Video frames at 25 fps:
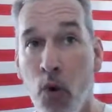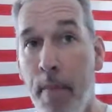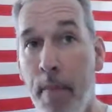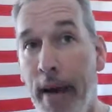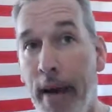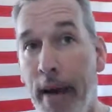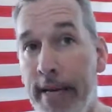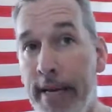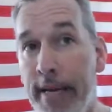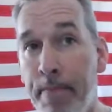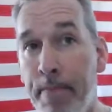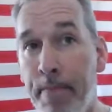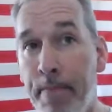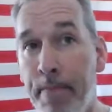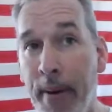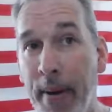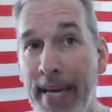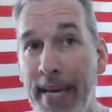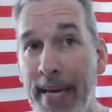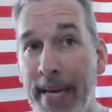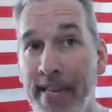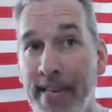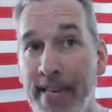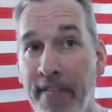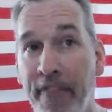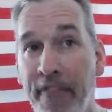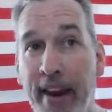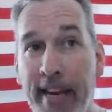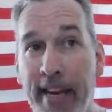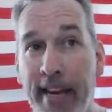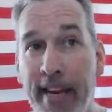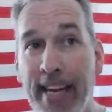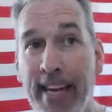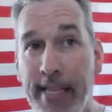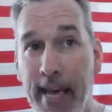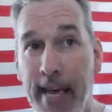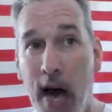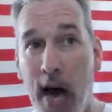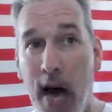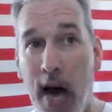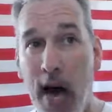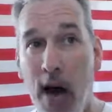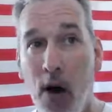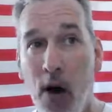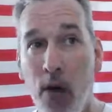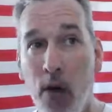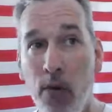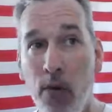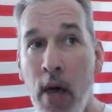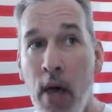or may be defending a
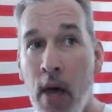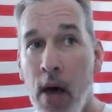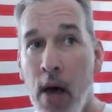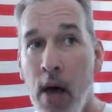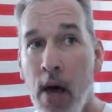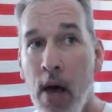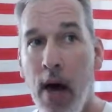town.